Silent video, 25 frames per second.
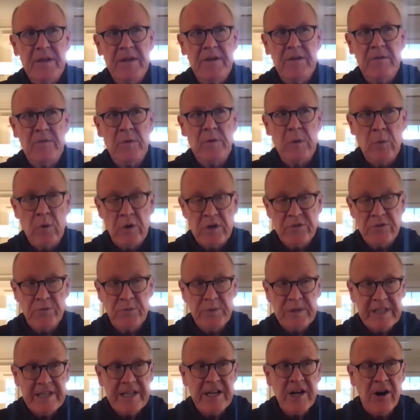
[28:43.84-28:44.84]
We worked
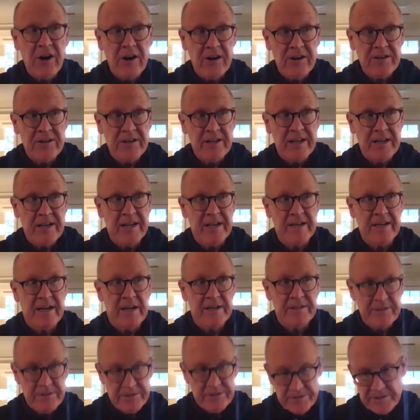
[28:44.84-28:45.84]
really hard at
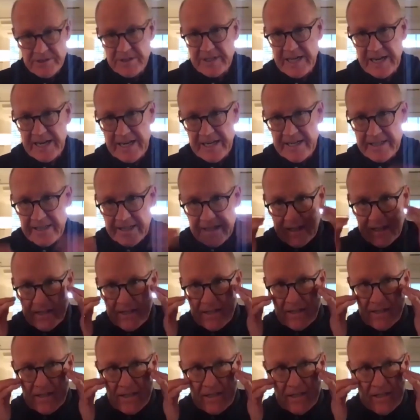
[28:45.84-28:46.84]

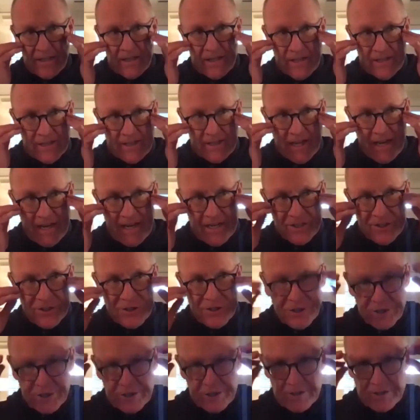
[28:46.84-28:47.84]
understanding an
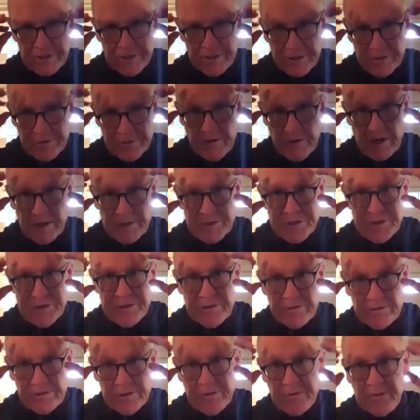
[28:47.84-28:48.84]
Asian
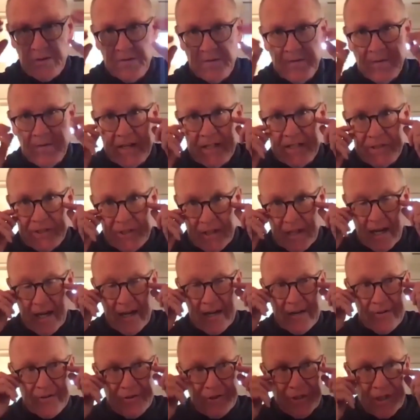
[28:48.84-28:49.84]
structure to a face, the
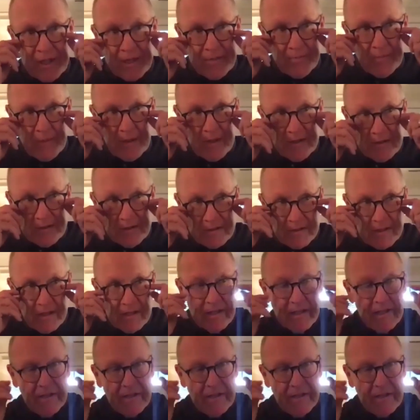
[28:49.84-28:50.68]
higher cheekbones,